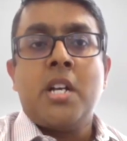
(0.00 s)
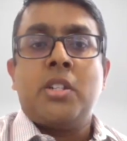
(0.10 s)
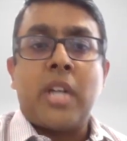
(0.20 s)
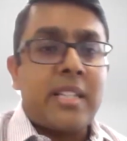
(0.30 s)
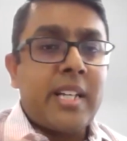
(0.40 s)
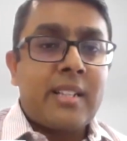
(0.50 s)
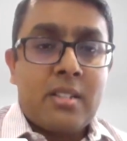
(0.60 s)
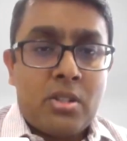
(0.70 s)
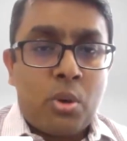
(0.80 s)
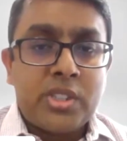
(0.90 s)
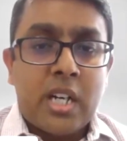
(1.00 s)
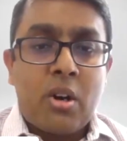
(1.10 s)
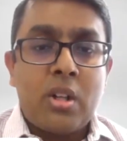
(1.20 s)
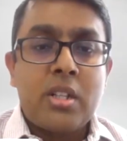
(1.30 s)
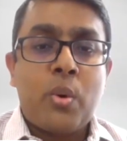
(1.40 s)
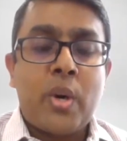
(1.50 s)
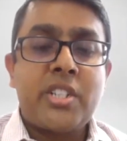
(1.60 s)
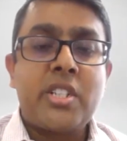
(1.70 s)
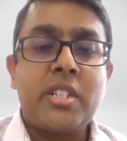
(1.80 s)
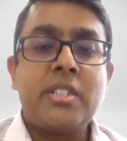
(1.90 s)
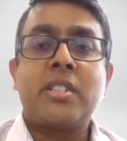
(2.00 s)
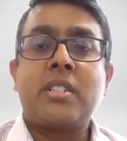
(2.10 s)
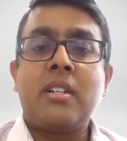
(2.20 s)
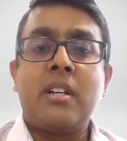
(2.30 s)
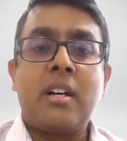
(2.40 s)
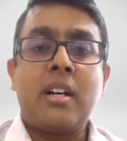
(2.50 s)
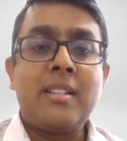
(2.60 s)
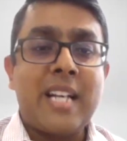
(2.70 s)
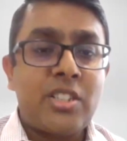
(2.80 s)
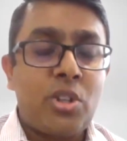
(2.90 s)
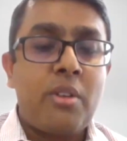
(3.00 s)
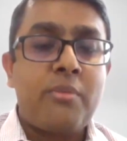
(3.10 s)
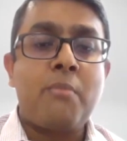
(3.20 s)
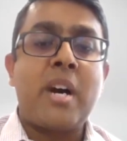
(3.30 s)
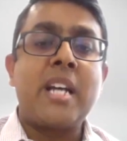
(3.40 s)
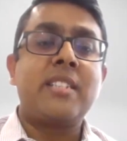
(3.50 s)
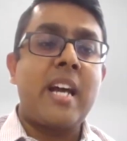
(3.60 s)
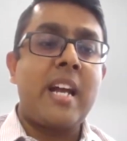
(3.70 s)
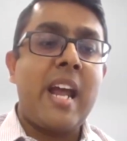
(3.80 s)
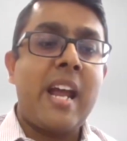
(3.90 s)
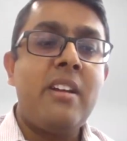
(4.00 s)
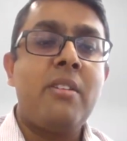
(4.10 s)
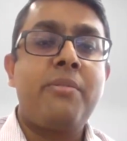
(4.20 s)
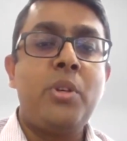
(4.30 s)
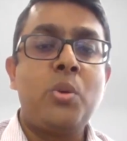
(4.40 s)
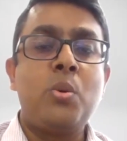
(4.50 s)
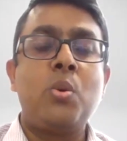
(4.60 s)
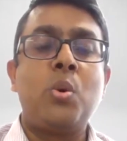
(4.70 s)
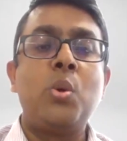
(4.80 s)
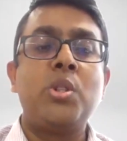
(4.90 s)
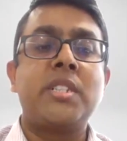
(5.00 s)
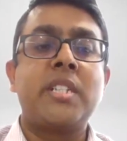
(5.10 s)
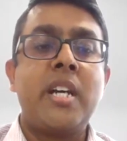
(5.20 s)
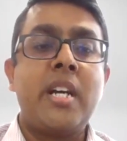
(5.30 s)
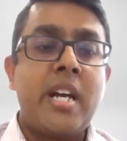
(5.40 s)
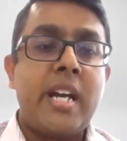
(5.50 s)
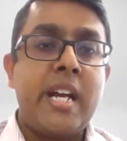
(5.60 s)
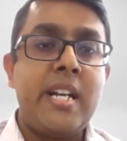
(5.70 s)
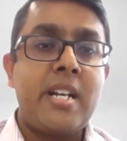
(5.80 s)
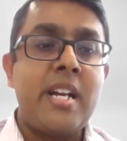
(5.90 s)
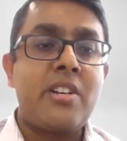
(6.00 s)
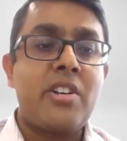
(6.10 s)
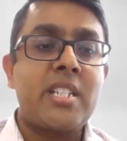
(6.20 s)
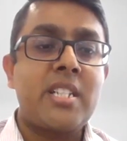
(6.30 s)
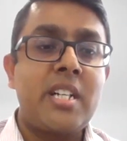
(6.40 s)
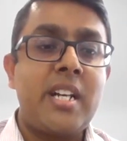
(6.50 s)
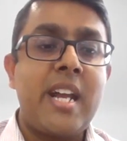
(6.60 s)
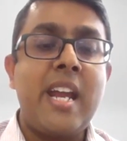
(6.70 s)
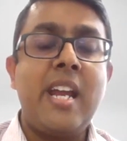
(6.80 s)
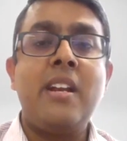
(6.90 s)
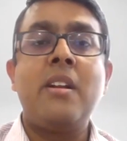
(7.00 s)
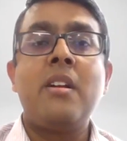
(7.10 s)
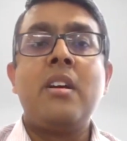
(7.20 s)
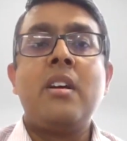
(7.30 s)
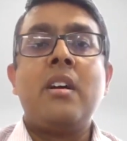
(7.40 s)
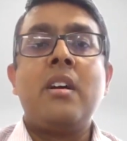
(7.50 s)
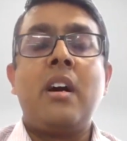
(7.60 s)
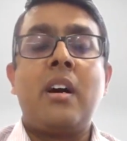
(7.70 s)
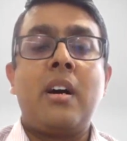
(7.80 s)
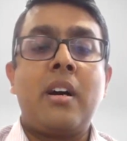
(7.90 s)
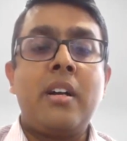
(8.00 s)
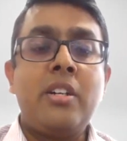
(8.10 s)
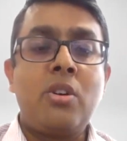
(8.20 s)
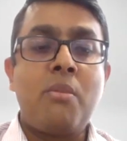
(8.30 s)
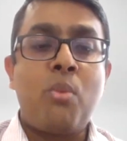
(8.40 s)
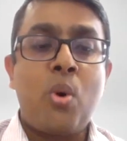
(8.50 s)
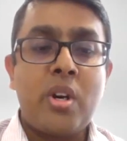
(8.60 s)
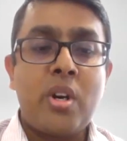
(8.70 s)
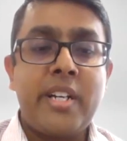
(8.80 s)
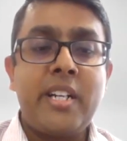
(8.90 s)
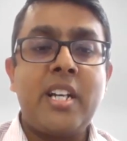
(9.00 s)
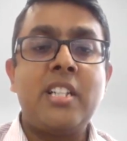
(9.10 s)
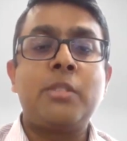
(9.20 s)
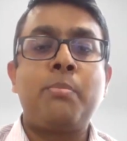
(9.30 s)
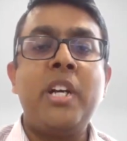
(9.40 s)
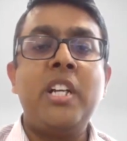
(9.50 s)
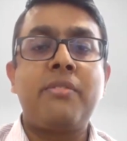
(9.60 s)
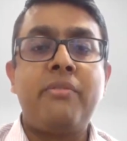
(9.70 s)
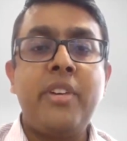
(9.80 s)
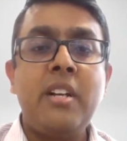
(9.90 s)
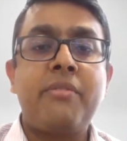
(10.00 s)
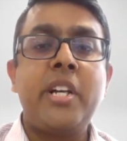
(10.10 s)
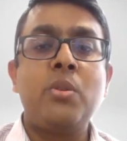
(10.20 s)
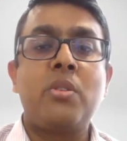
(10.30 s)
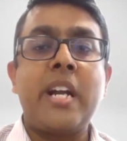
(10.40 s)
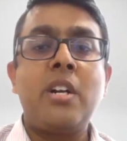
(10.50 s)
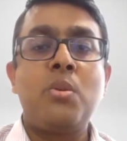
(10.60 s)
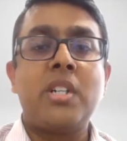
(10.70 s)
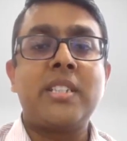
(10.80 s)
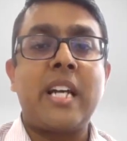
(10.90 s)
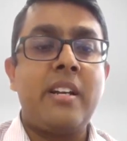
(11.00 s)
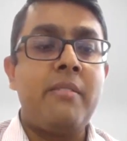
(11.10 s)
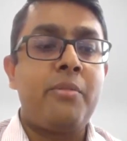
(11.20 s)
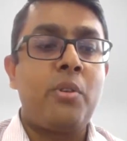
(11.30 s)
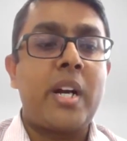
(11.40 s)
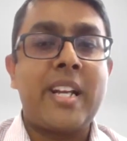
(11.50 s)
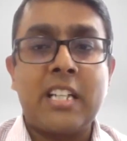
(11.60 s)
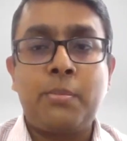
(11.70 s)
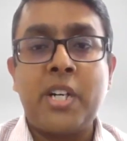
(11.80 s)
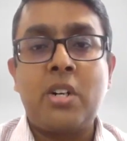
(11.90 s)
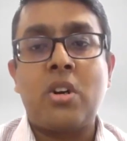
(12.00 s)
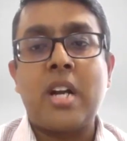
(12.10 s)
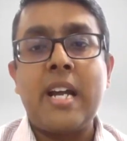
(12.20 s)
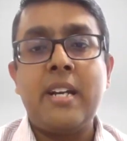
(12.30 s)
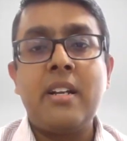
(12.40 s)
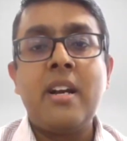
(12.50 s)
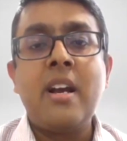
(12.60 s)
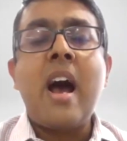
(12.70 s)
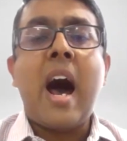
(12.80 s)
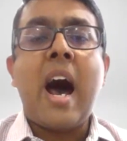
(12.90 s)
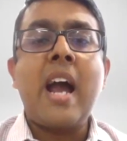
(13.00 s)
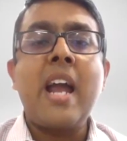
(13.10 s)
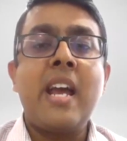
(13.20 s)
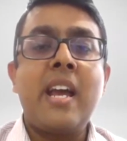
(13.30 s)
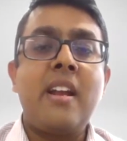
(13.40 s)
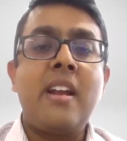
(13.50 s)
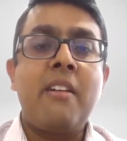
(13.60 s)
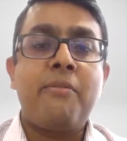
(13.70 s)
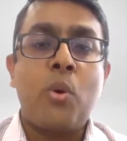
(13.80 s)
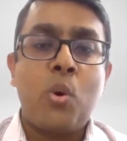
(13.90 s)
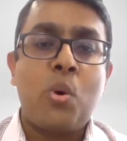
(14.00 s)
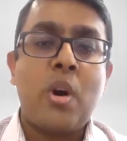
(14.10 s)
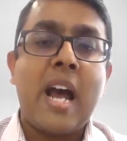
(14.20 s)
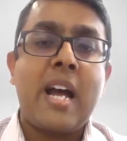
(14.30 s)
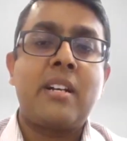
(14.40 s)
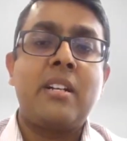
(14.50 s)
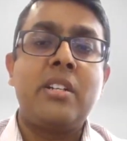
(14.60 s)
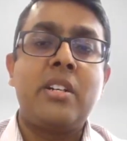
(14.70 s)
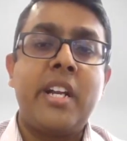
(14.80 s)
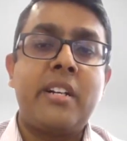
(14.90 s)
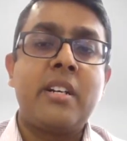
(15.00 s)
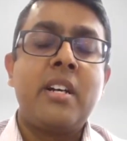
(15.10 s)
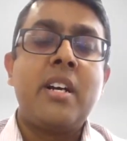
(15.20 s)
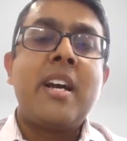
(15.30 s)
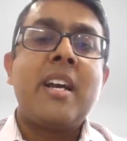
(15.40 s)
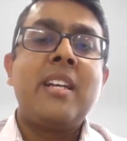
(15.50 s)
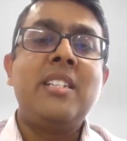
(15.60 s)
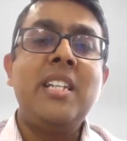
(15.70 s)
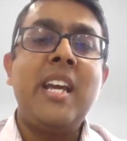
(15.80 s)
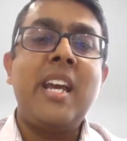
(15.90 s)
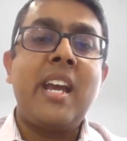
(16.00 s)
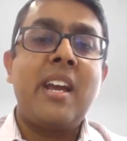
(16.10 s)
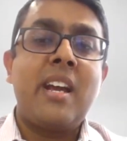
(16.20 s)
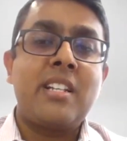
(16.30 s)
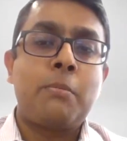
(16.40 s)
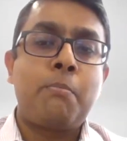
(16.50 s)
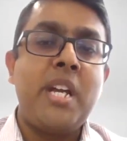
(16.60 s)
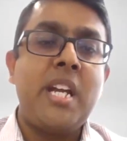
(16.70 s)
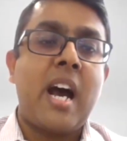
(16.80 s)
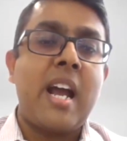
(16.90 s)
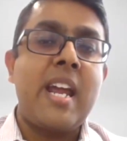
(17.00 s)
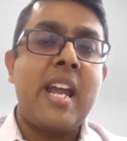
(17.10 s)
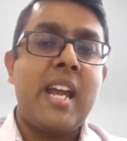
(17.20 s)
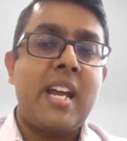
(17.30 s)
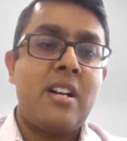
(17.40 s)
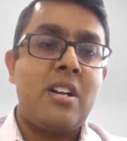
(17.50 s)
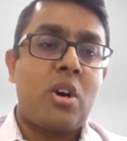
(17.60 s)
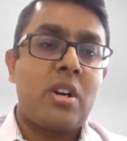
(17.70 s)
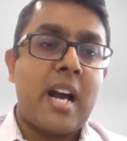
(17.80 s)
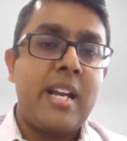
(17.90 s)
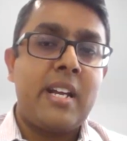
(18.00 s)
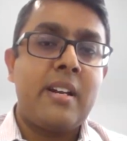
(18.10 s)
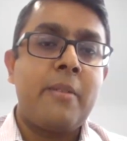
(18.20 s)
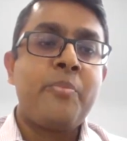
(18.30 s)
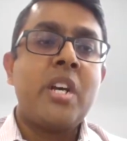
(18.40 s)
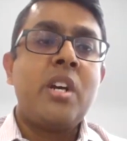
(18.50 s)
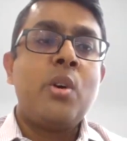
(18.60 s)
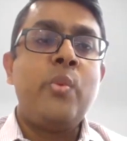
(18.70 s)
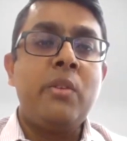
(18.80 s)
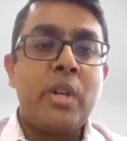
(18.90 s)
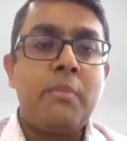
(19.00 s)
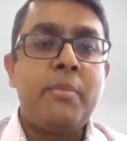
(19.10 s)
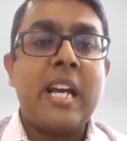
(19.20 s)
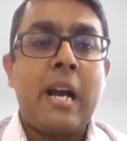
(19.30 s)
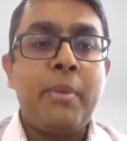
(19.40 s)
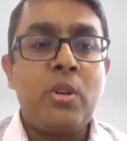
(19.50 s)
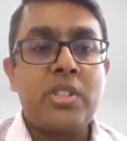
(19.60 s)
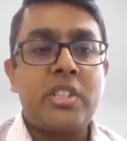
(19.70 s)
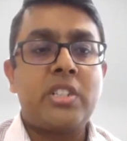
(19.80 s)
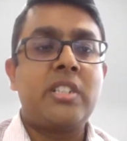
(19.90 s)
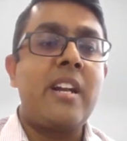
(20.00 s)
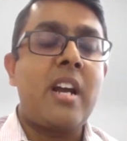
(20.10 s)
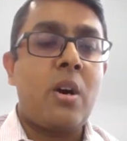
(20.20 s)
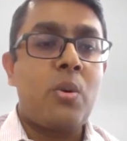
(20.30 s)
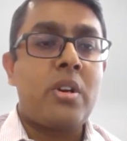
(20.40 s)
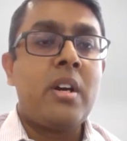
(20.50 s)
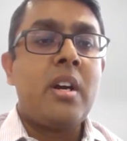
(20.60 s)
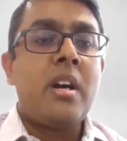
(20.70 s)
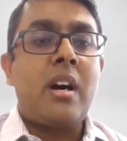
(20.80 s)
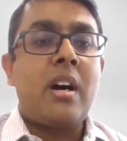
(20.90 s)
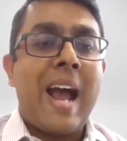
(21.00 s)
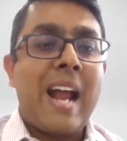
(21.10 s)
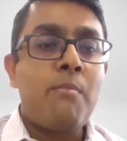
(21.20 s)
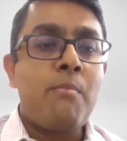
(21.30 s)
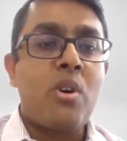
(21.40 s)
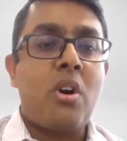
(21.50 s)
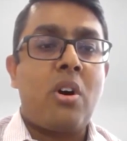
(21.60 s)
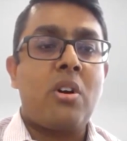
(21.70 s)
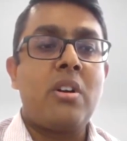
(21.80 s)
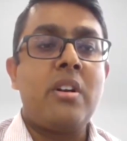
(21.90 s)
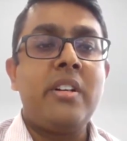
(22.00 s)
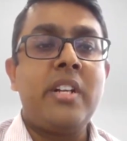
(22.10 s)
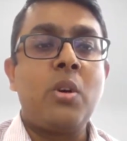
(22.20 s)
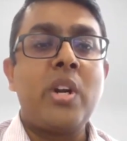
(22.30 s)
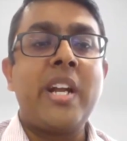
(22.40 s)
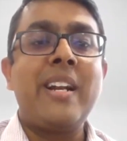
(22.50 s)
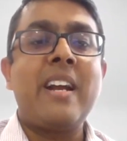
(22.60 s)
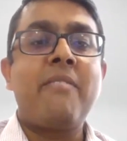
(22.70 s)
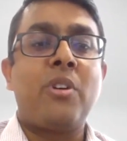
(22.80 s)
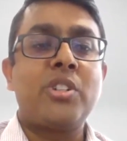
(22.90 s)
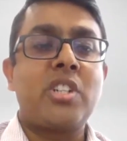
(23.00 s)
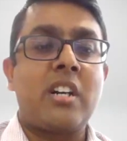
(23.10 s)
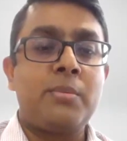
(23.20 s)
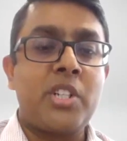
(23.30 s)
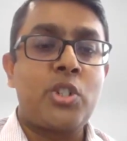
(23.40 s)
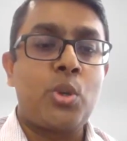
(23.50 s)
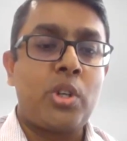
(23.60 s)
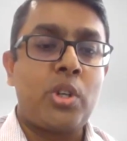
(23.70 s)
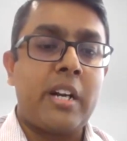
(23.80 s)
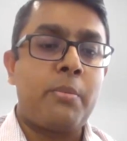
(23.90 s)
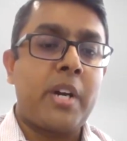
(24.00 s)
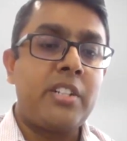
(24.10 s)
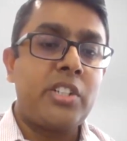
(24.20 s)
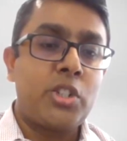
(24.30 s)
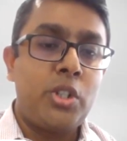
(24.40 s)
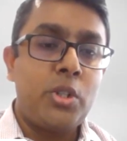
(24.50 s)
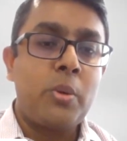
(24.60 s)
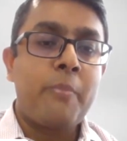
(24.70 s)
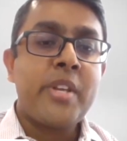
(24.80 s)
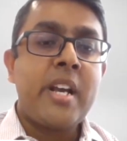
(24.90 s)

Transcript: So I think those are all the questions. That's all from my side. Any of you who is interested in more details, please feel free to write to us at info@caspian.in, info@caspian.in. We will be happy to send out a handbook on decoding debt for startups and social enterprises to you.